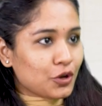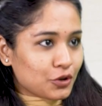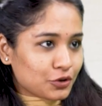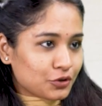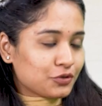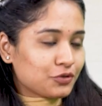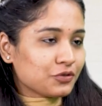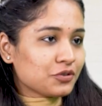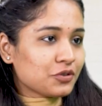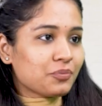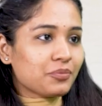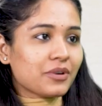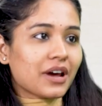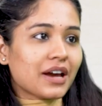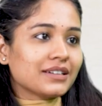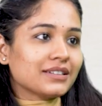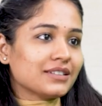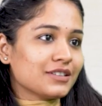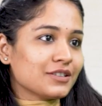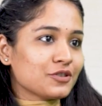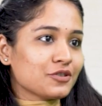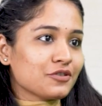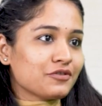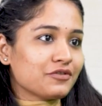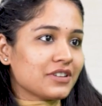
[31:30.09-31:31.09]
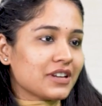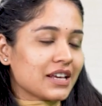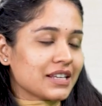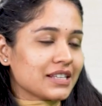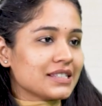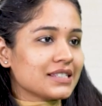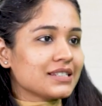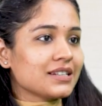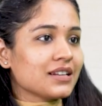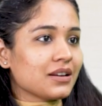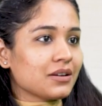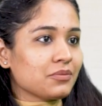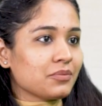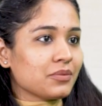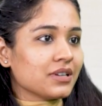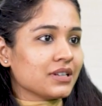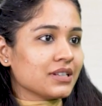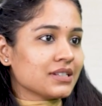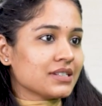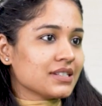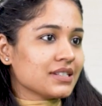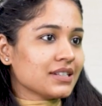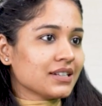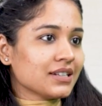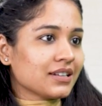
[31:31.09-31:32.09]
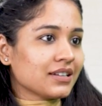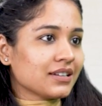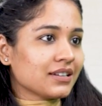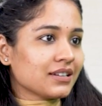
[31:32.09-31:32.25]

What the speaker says: through the practice of lifestyle medicine?